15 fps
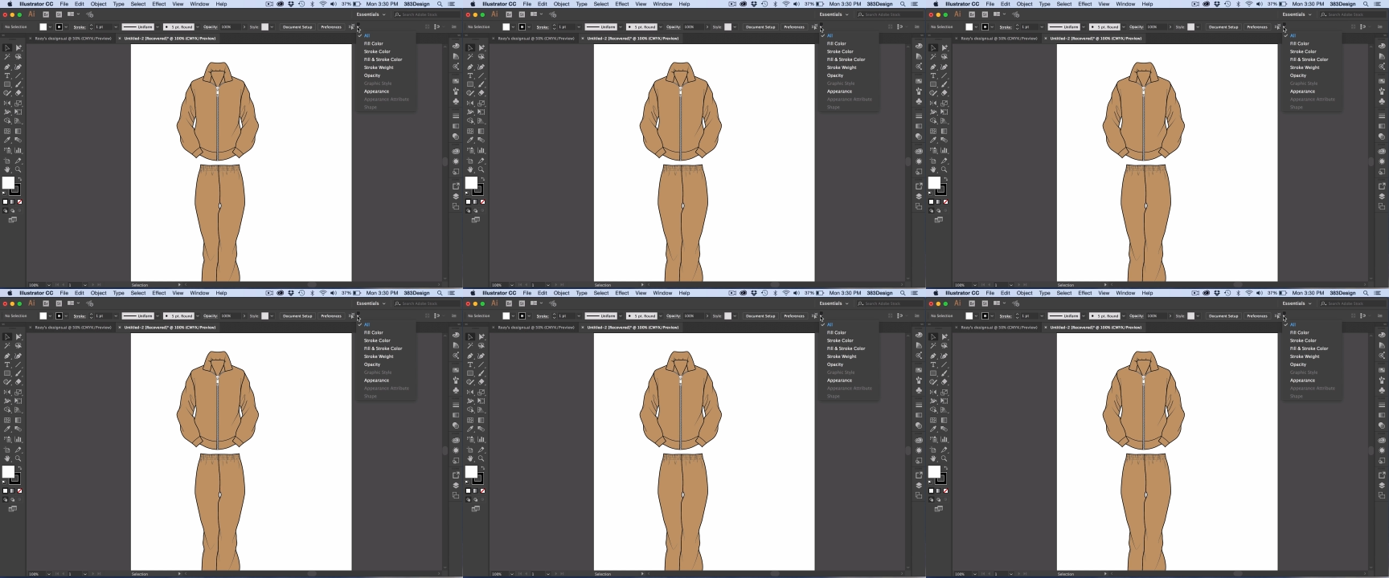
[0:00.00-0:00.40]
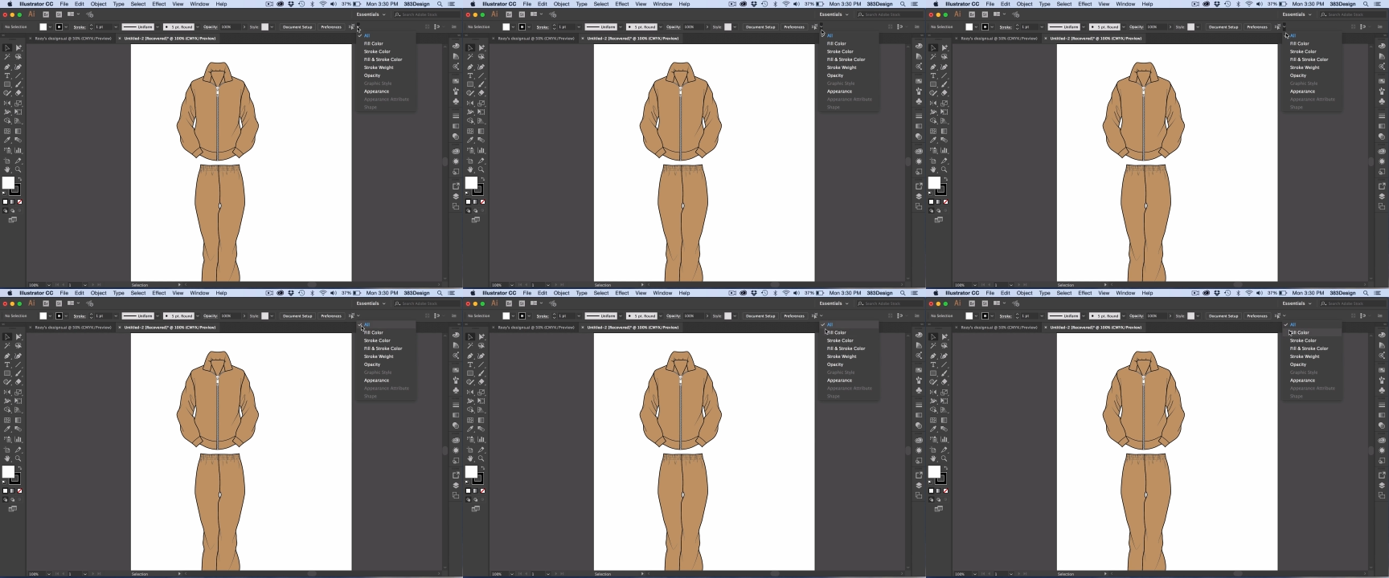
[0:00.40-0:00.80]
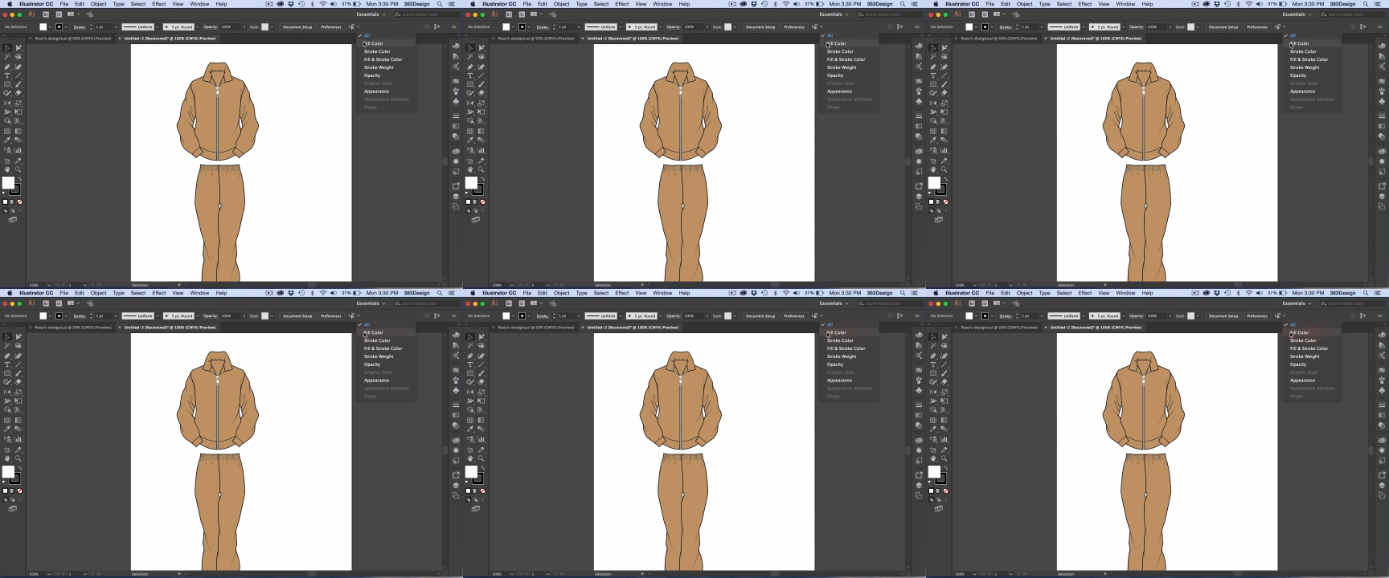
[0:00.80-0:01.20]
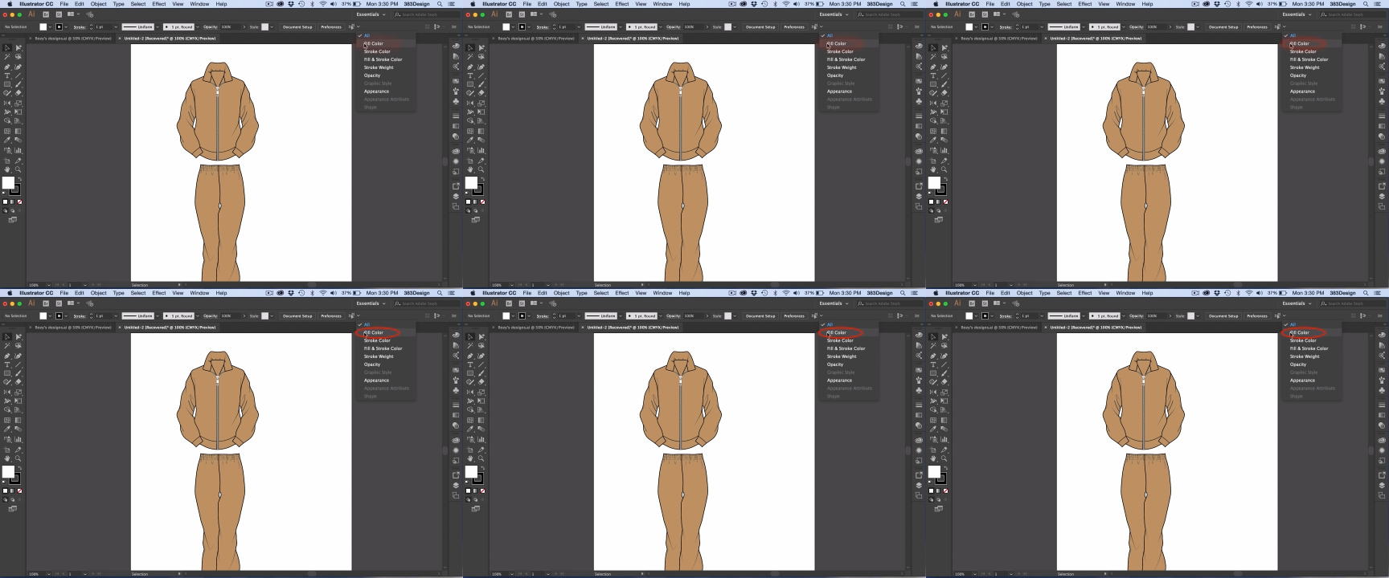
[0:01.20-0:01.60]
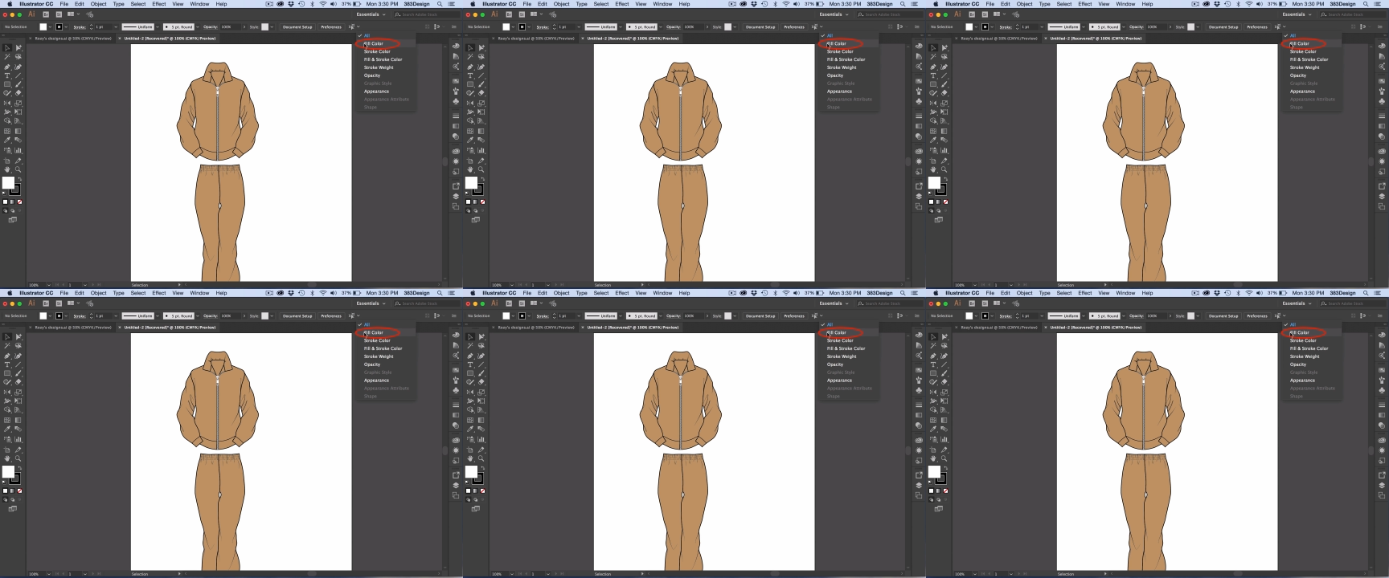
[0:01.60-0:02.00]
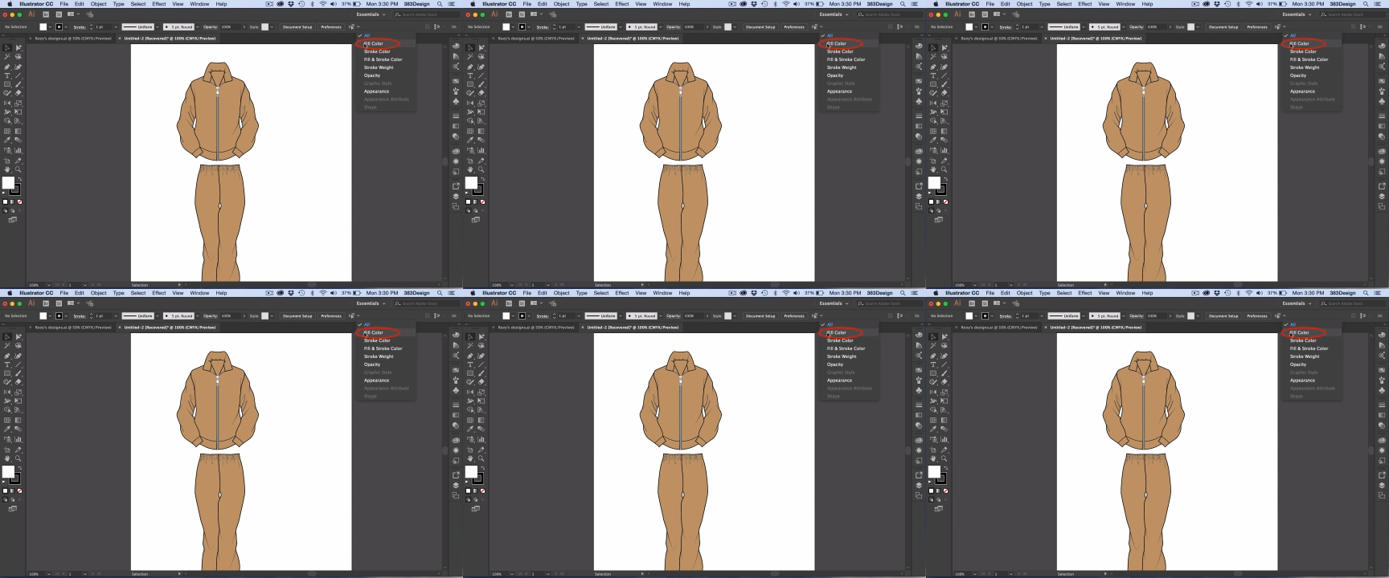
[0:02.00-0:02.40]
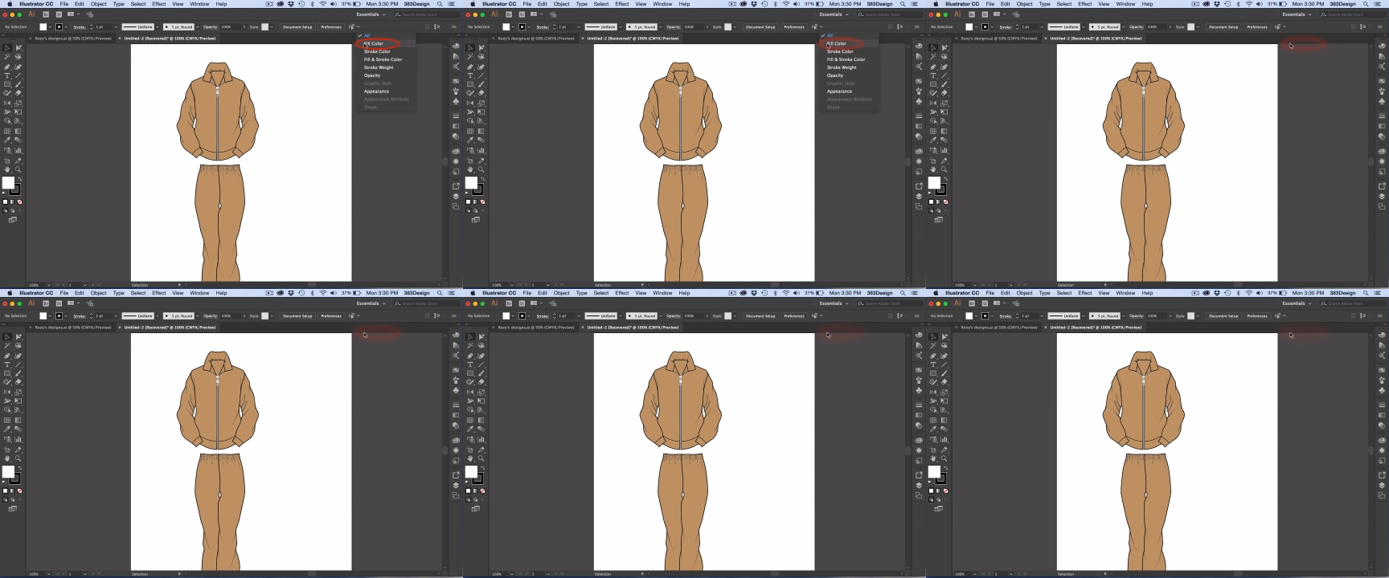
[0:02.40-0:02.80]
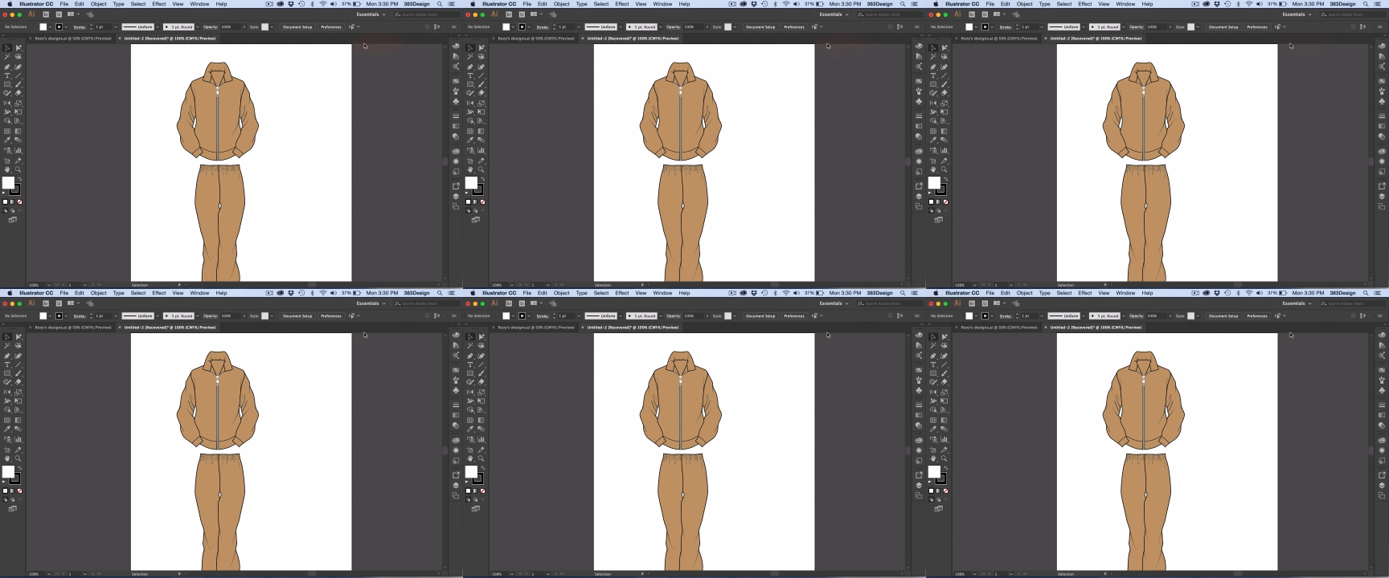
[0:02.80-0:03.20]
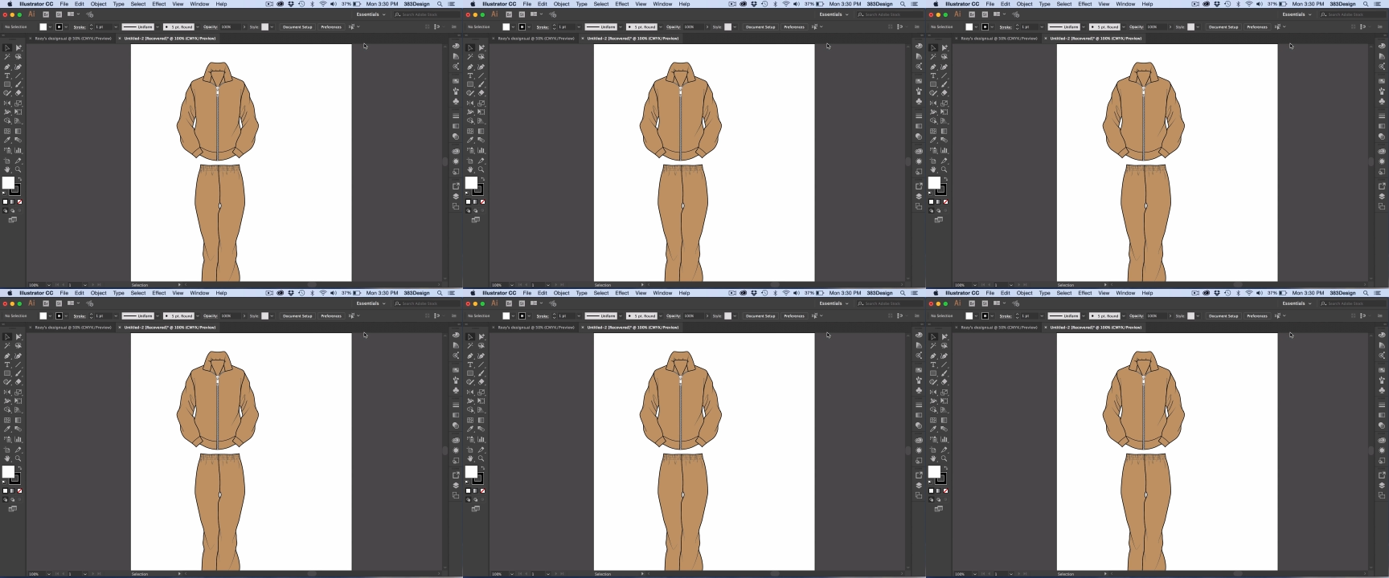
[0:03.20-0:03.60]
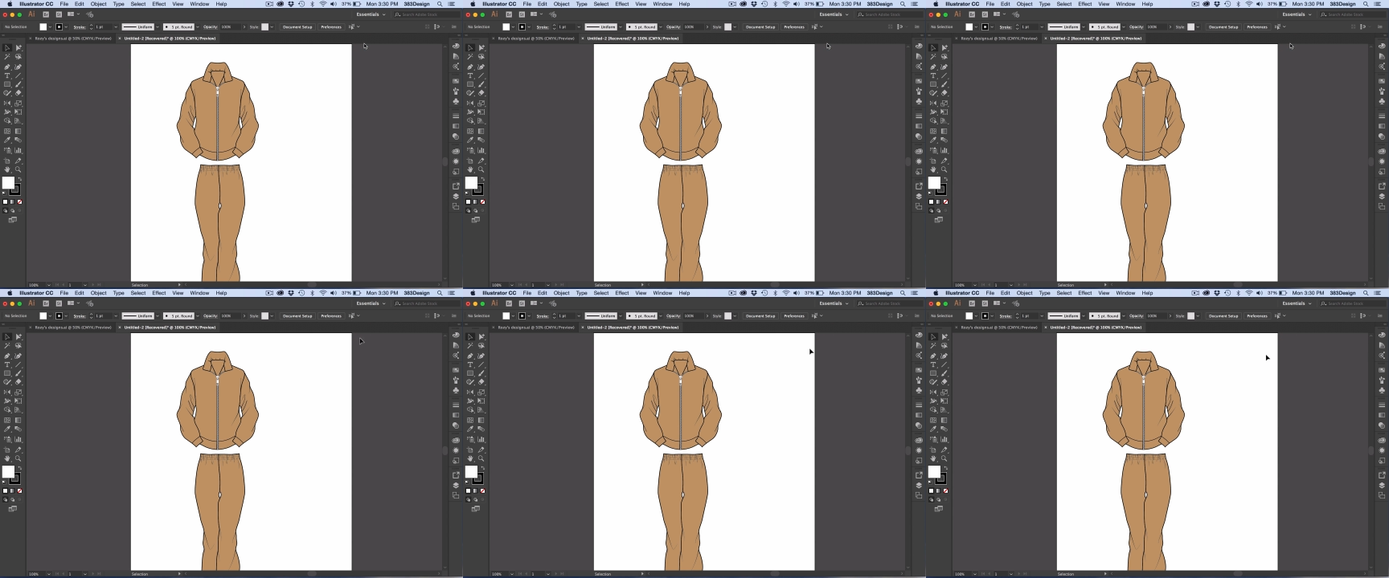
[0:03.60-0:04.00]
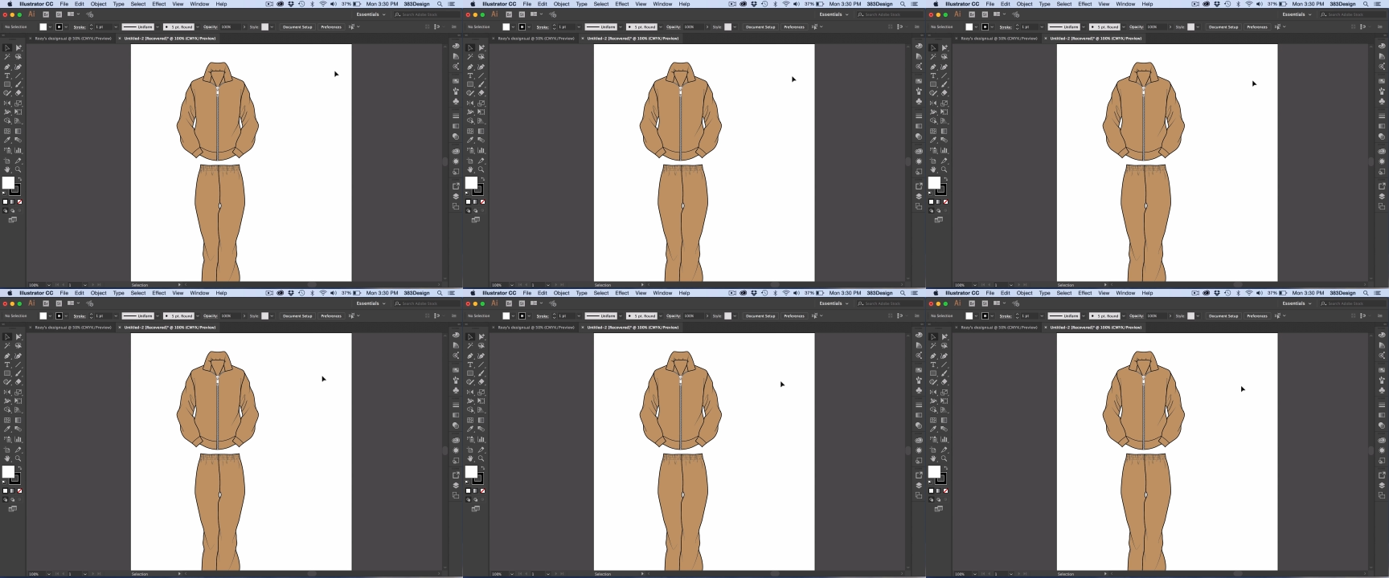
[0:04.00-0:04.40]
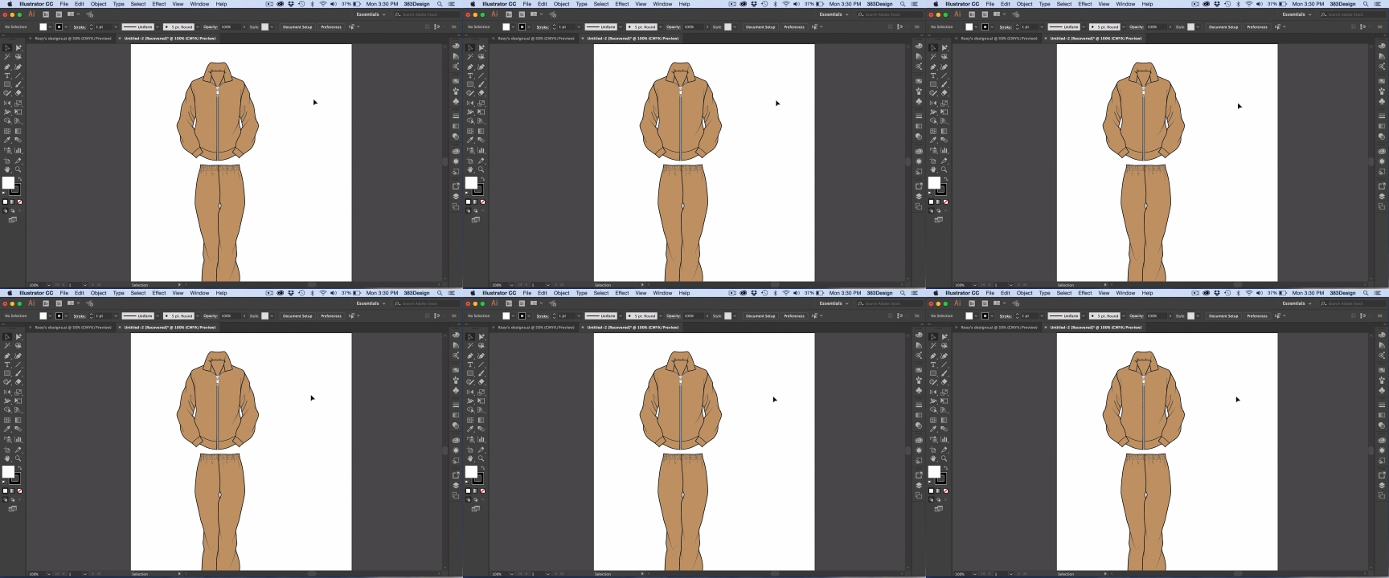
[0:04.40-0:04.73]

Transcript: No face is visible, so there are no lips to read.